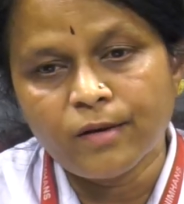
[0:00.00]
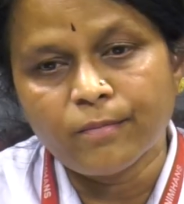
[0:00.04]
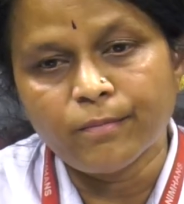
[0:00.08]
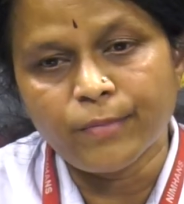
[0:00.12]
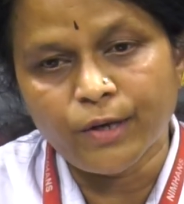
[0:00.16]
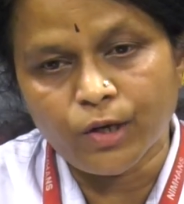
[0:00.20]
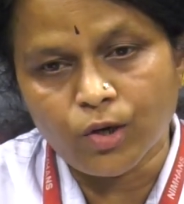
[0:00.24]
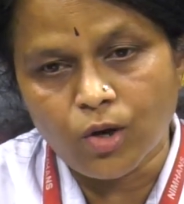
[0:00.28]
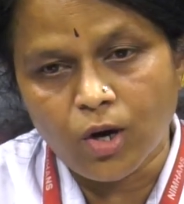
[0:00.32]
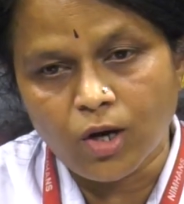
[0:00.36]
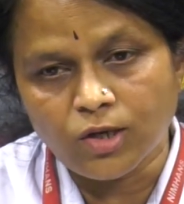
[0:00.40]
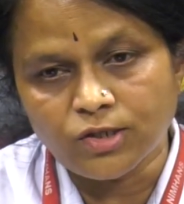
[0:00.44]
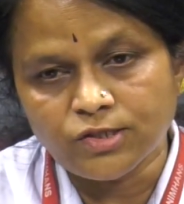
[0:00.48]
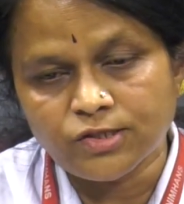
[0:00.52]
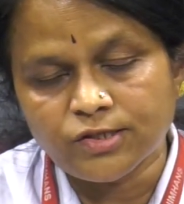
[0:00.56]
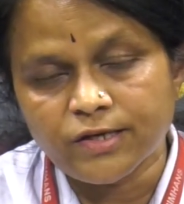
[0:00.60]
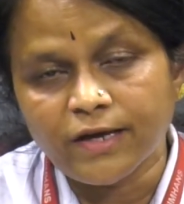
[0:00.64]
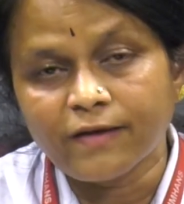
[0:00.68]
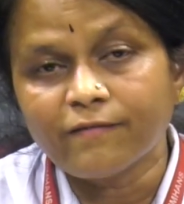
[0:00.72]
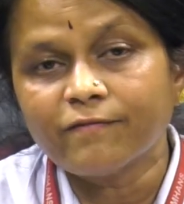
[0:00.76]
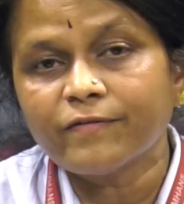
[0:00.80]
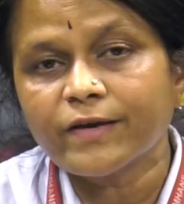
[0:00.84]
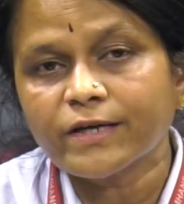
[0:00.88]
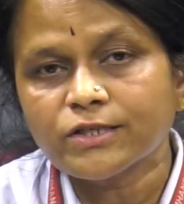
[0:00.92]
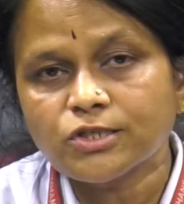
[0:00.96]
because
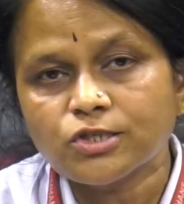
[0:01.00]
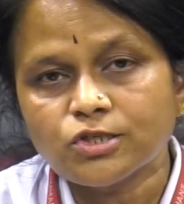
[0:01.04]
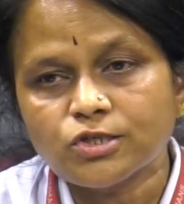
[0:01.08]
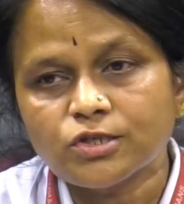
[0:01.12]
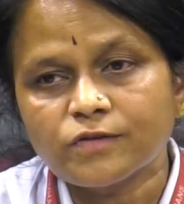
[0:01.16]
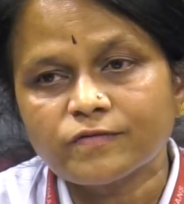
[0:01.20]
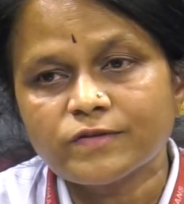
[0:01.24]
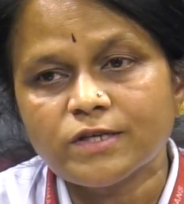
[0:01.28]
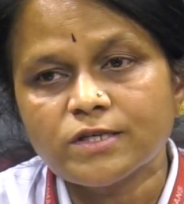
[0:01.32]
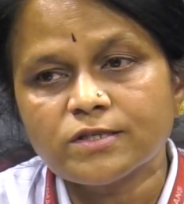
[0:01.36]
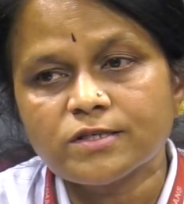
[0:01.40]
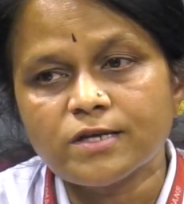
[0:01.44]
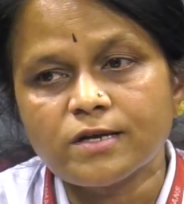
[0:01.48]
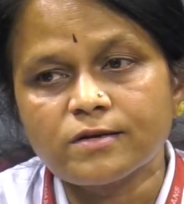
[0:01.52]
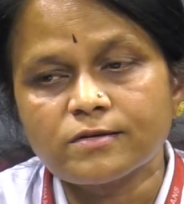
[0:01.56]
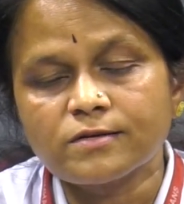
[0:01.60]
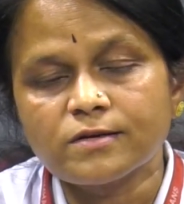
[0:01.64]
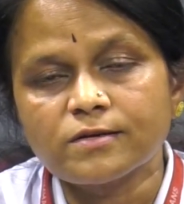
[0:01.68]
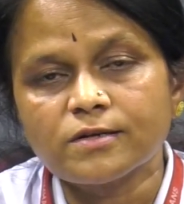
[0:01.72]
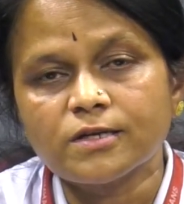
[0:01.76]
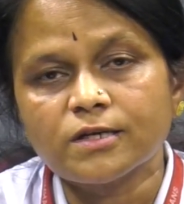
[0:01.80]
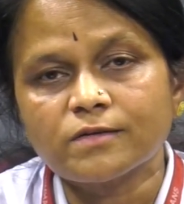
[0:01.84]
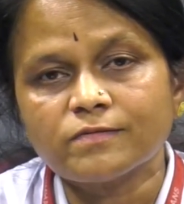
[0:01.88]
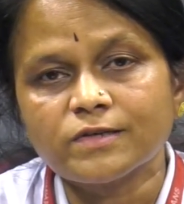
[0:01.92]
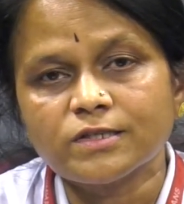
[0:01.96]
infections of the
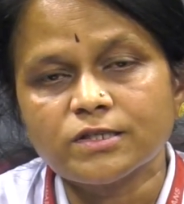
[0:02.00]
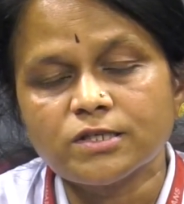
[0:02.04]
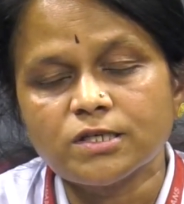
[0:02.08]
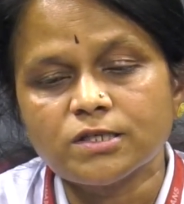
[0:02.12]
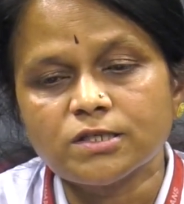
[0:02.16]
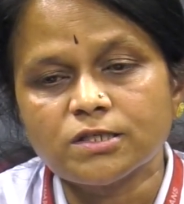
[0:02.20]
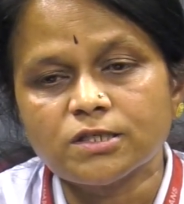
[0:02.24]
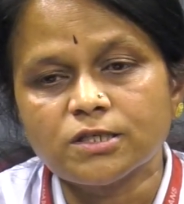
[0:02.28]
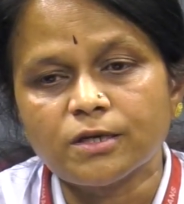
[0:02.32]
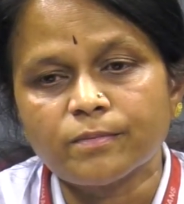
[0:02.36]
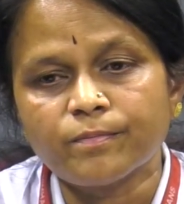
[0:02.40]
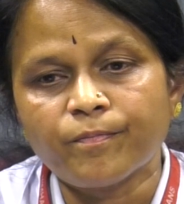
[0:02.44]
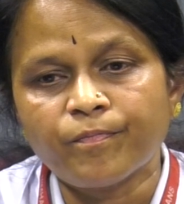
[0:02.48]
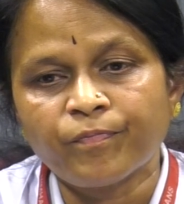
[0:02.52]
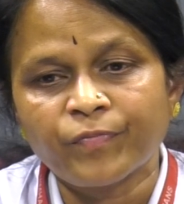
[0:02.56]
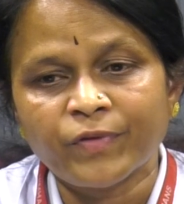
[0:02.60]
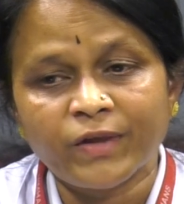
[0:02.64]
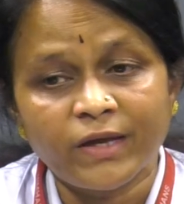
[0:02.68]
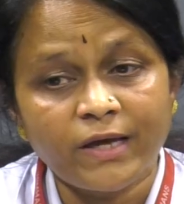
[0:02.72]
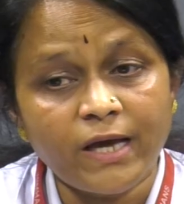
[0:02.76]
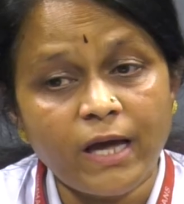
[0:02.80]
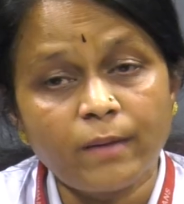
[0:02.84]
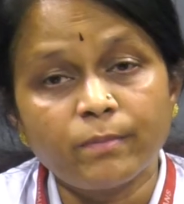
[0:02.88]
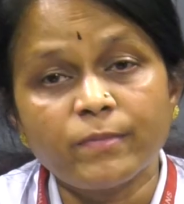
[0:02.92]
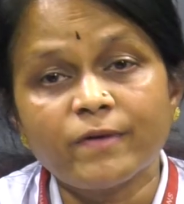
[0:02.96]
central nervous system
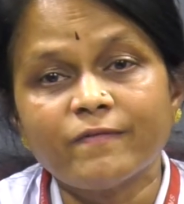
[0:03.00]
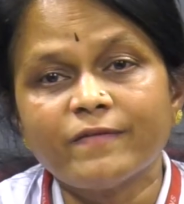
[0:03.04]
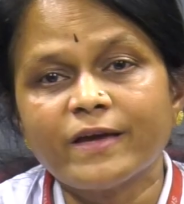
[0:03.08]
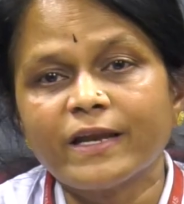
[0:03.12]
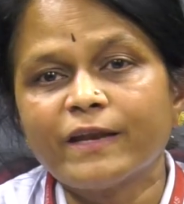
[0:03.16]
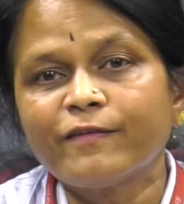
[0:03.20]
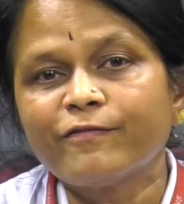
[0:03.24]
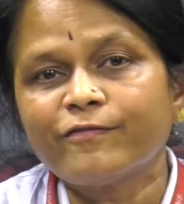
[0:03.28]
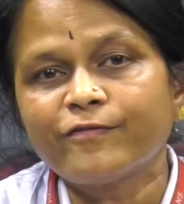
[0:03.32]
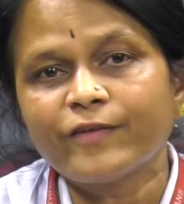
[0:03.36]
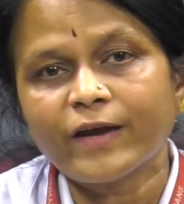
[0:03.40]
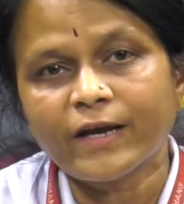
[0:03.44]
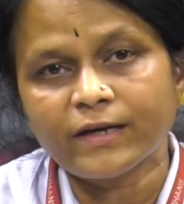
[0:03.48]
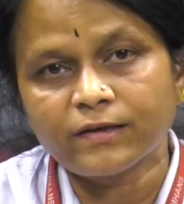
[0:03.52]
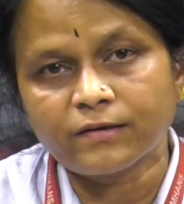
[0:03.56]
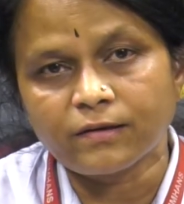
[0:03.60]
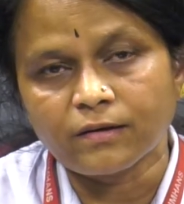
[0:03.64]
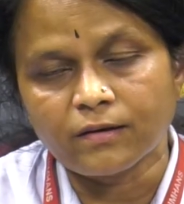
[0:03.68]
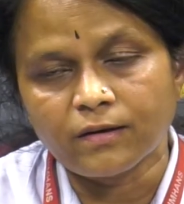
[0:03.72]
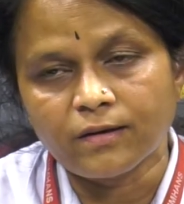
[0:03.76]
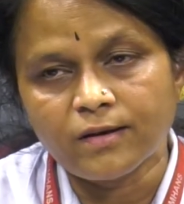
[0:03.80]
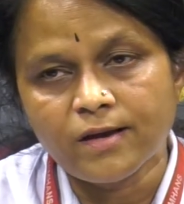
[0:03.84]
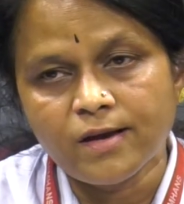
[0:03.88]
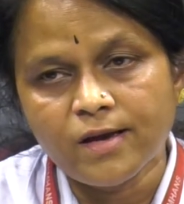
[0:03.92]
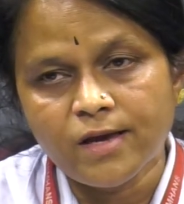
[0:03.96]
can be very
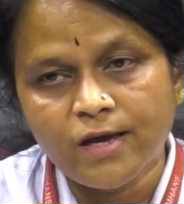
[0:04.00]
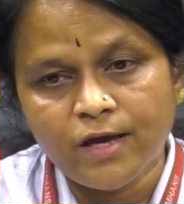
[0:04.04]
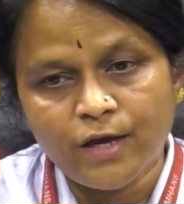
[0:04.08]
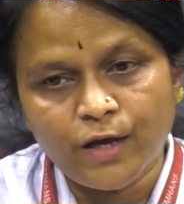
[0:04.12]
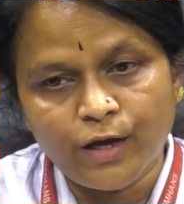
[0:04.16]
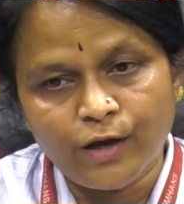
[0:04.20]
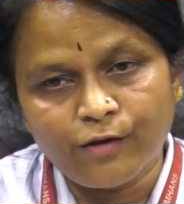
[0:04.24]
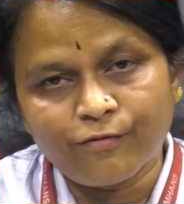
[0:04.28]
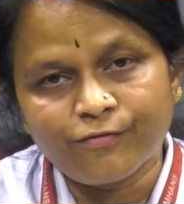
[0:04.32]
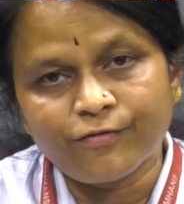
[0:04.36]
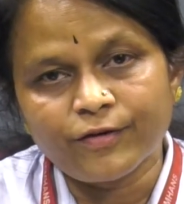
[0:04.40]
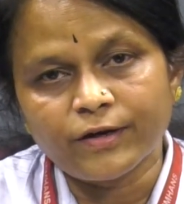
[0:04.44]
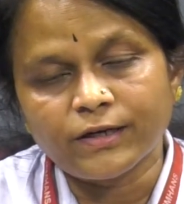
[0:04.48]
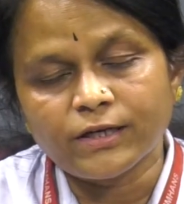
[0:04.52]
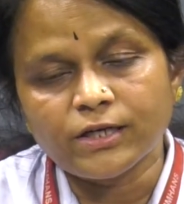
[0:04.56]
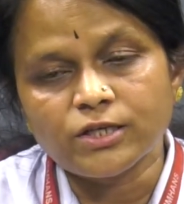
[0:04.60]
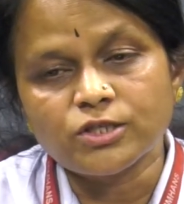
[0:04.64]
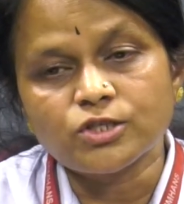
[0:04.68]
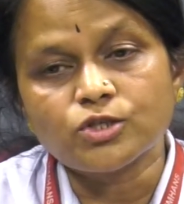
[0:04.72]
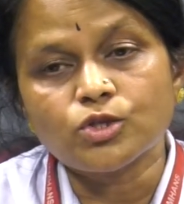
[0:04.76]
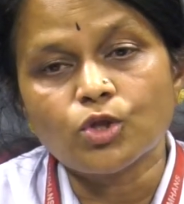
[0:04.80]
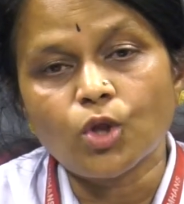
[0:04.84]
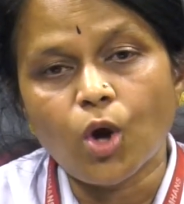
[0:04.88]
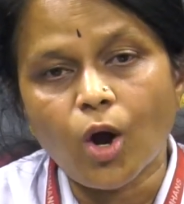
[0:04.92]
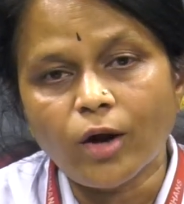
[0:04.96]
fatal if it
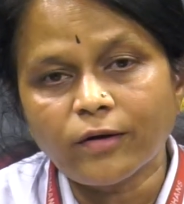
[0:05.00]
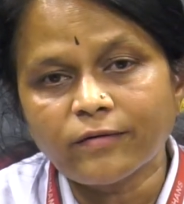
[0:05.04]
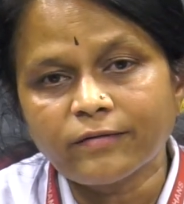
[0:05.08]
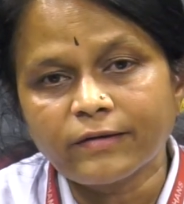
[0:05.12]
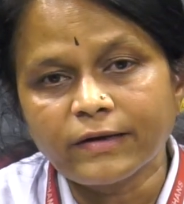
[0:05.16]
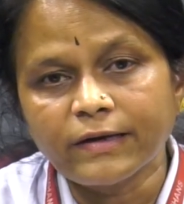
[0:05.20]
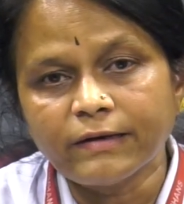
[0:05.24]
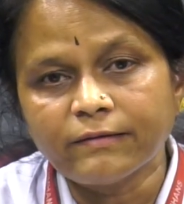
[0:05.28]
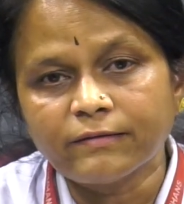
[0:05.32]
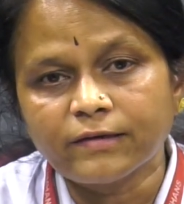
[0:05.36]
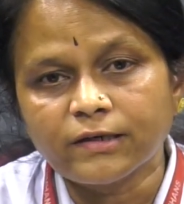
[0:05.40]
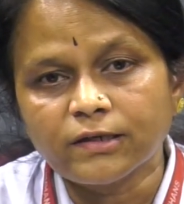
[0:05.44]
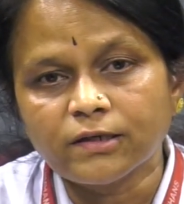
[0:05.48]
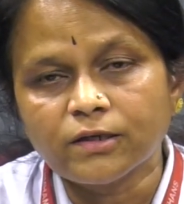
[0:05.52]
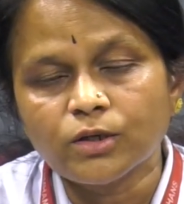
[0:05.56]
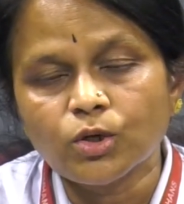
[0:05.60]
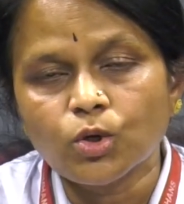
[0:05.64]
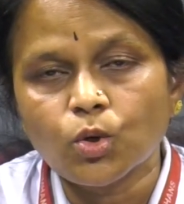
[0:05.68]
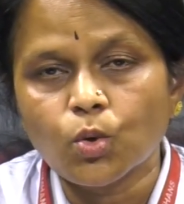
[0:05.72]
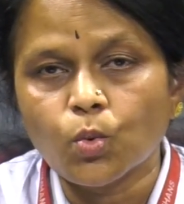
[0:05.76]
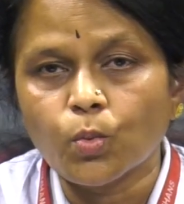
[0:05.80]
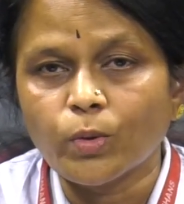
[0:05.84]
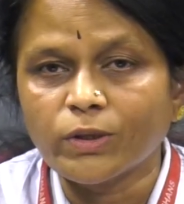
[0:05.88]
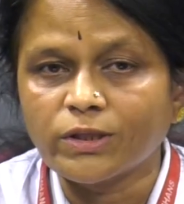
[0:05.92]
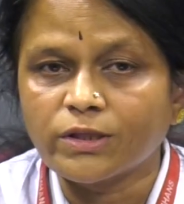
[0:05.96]
is not treated
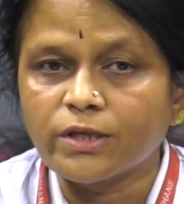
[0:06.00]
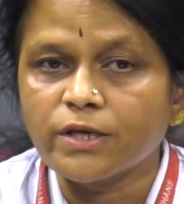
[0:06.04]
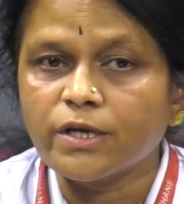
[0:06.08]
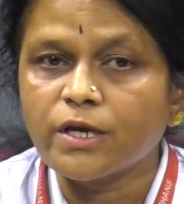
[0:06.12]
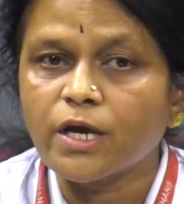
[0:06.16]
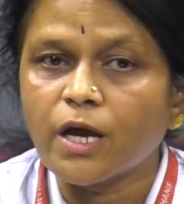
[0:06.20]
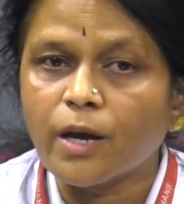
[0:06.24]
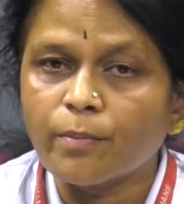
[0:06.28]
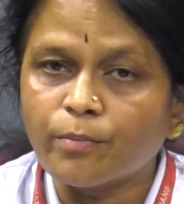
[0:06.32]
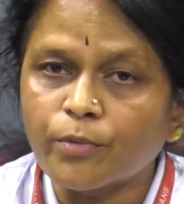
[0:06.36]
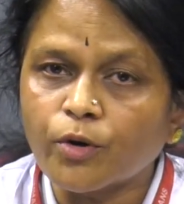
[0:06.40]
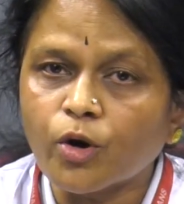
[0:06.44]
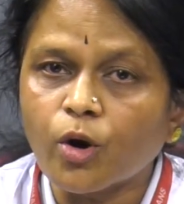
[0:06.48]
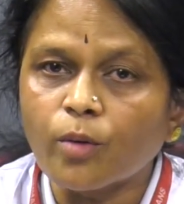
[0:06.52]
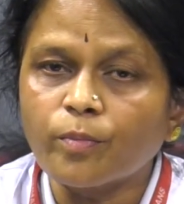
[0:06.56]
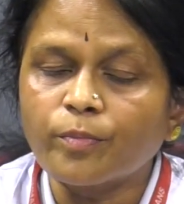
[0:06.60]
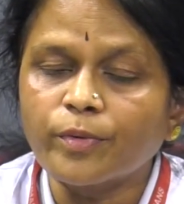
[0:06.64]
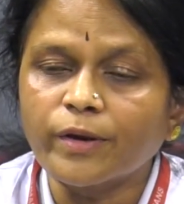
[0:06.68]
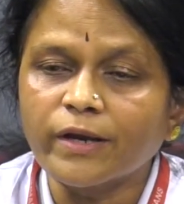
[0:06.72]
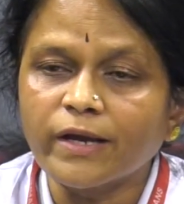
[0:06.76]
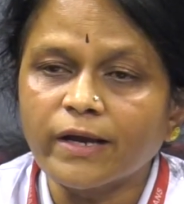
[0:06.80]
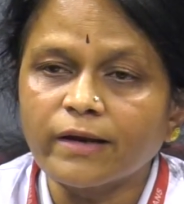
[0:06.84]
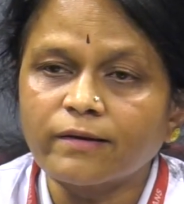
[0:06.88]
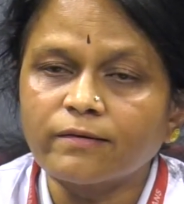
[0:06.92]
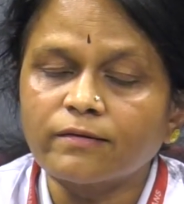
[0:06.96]
with the
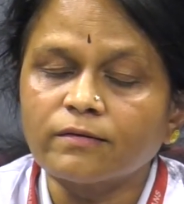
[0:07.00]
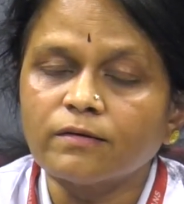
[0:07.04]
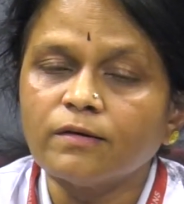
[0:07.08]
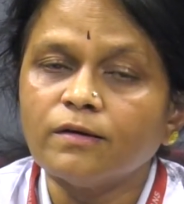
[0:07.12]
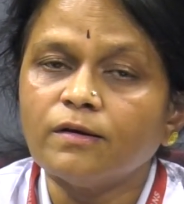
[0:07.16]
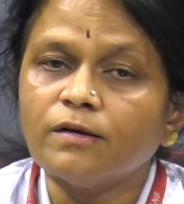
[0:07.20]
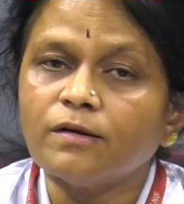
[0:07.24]
appropriate